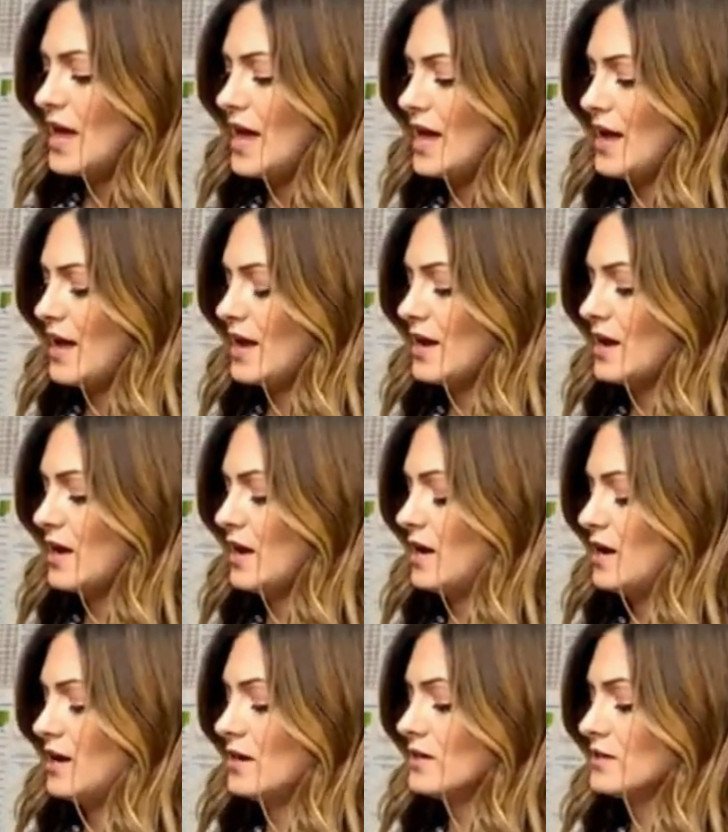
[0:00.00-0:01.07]

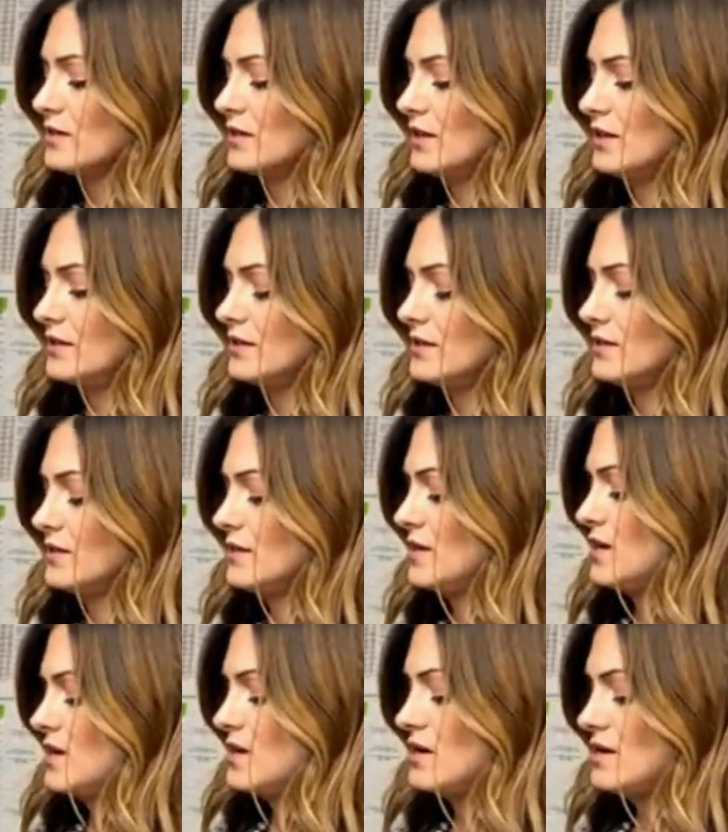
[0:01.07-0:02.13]
And let's
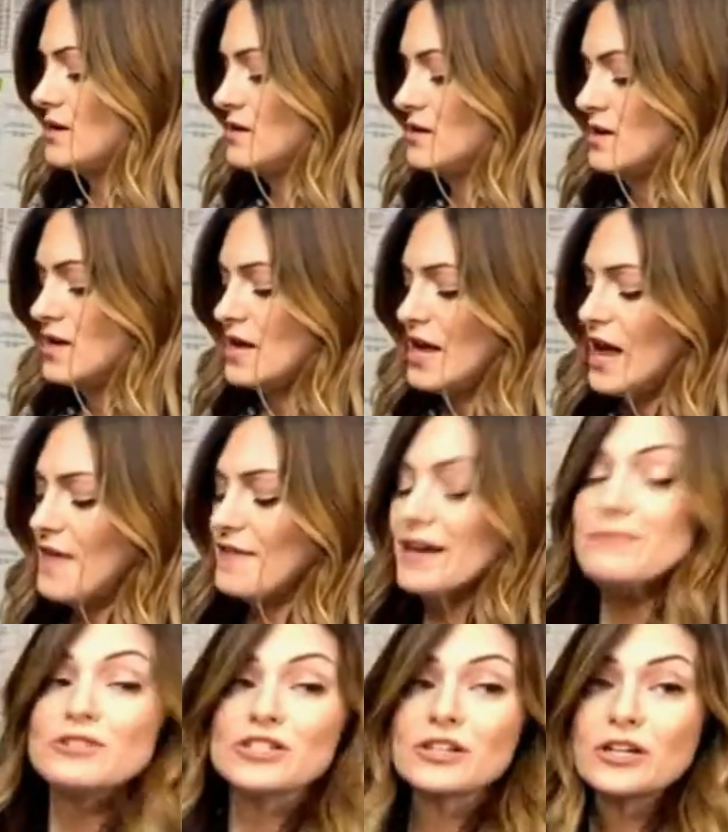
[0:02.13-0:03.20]
see. And
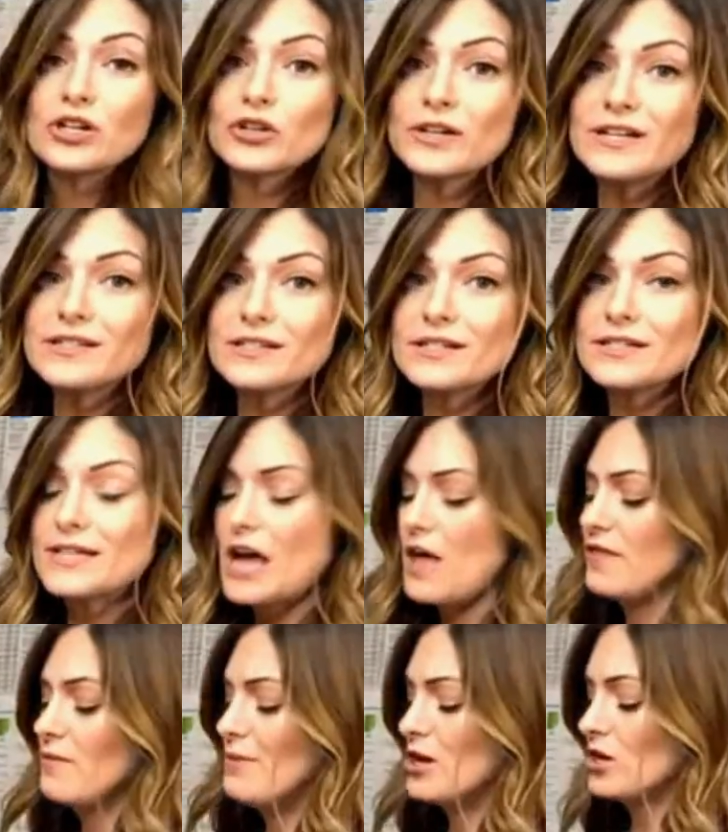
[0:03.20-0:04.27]
then I'm just gonna crease it
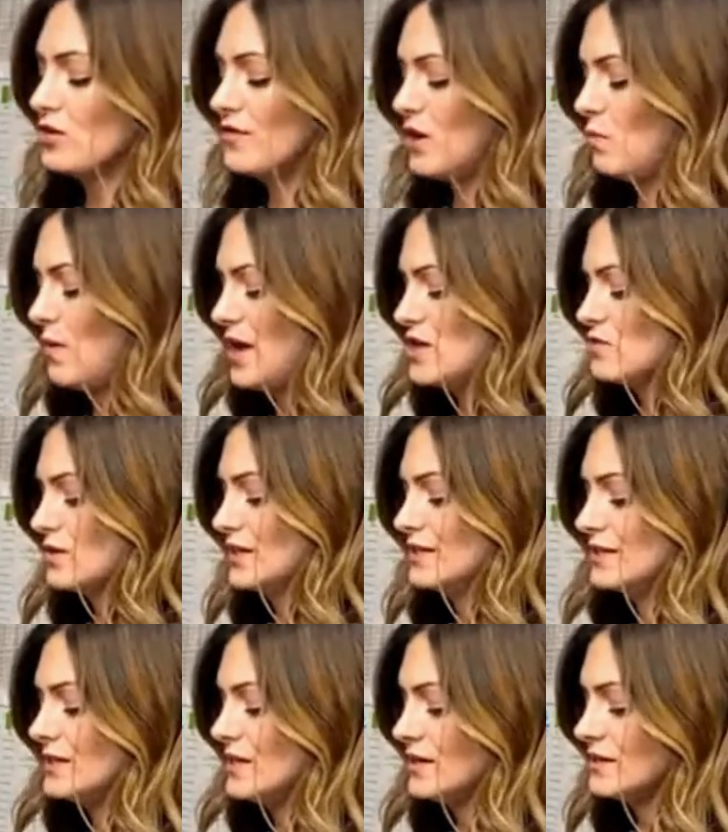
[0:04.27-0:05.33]
down the middle. That way you
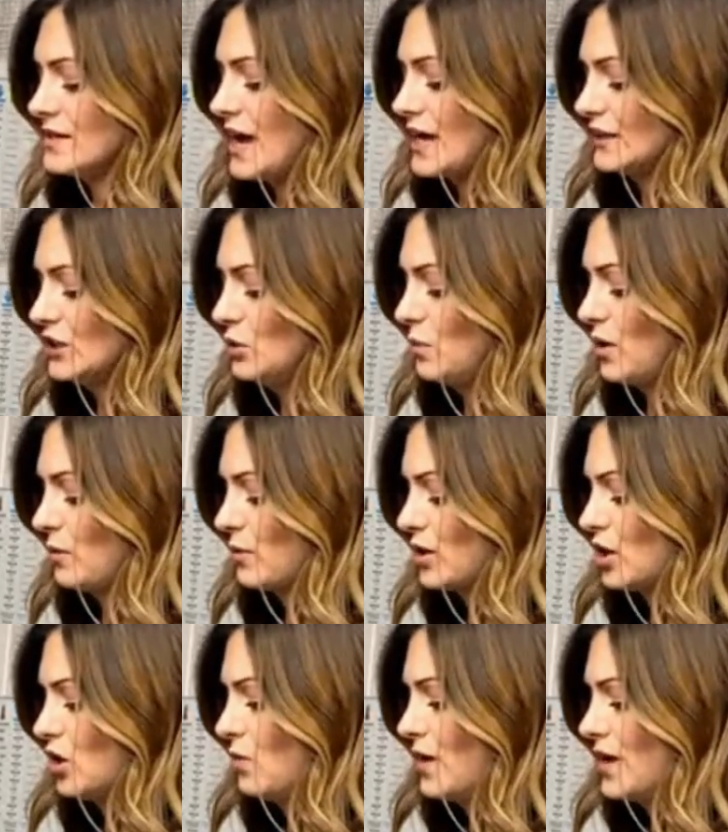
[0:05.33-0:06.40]
can see exactly where
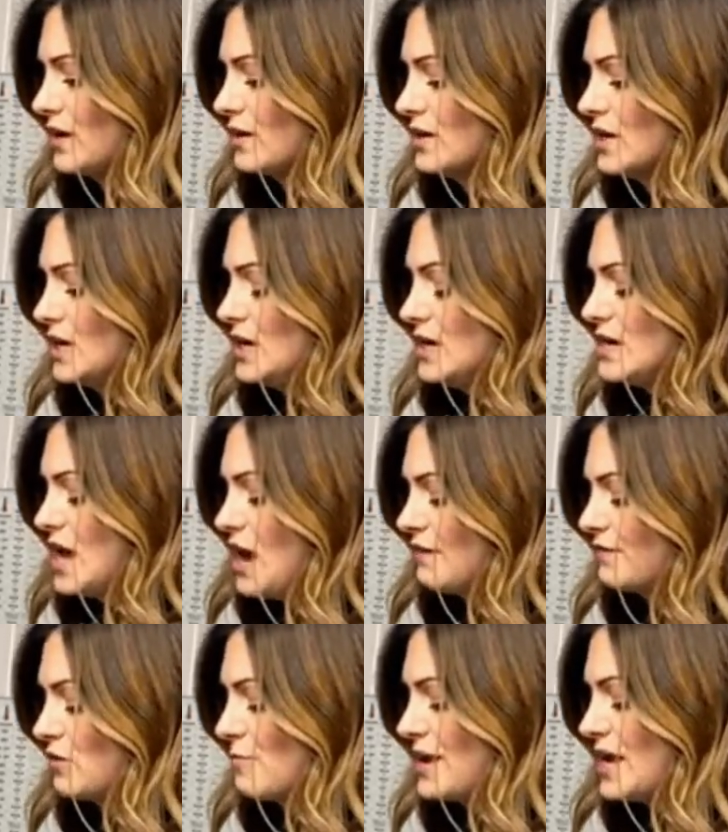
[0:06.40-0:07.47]
we're going.
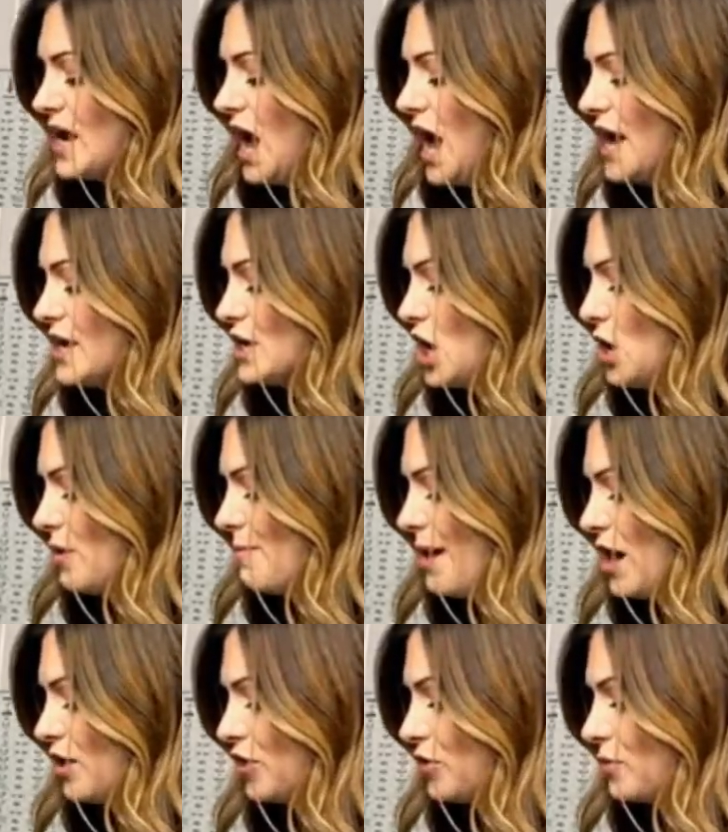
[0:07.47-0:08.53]
Now, for me, I go
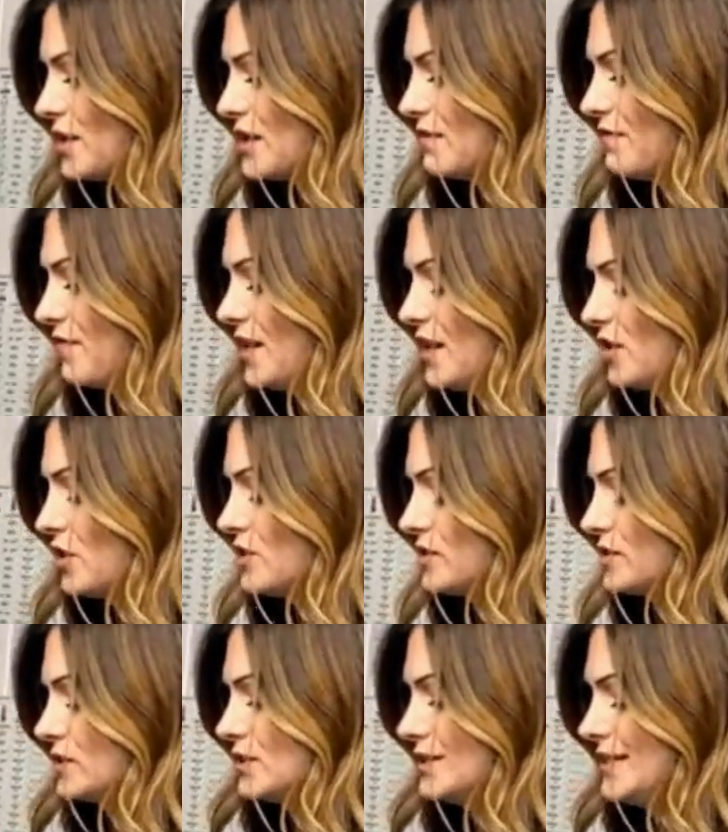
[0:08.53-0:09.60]
about three
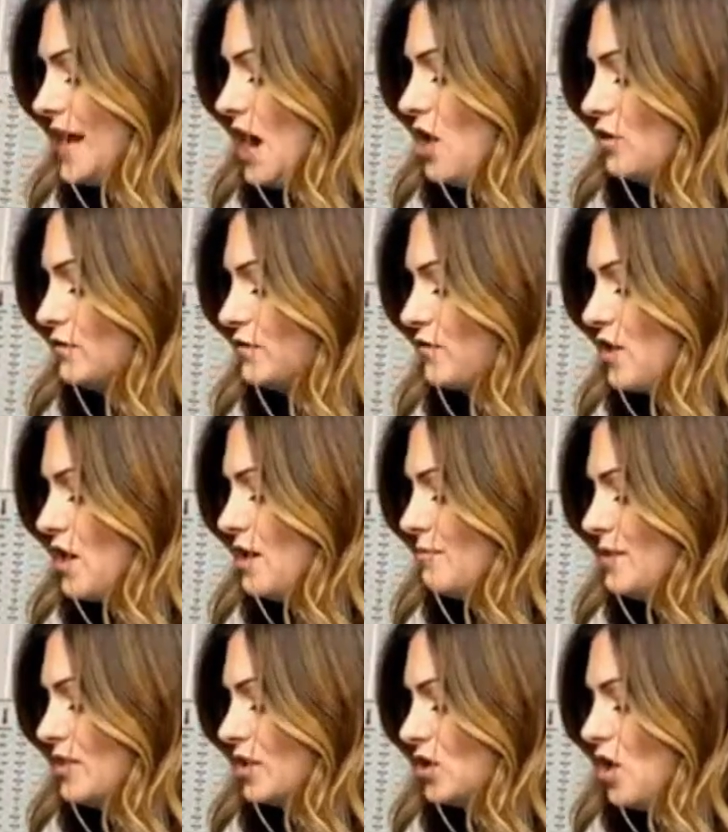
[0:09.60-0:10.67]
fingers down
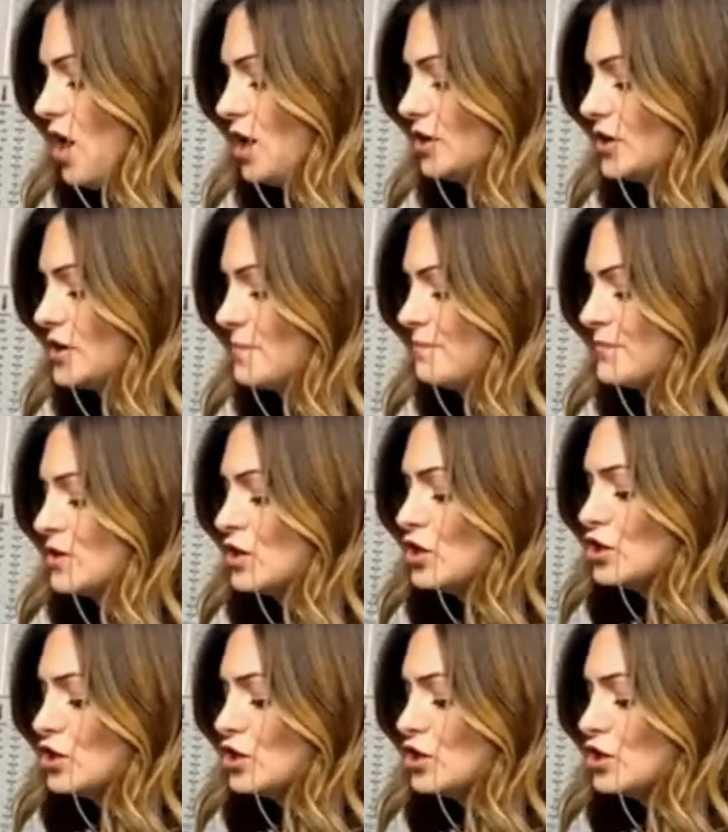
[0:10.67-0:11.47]
from the collar.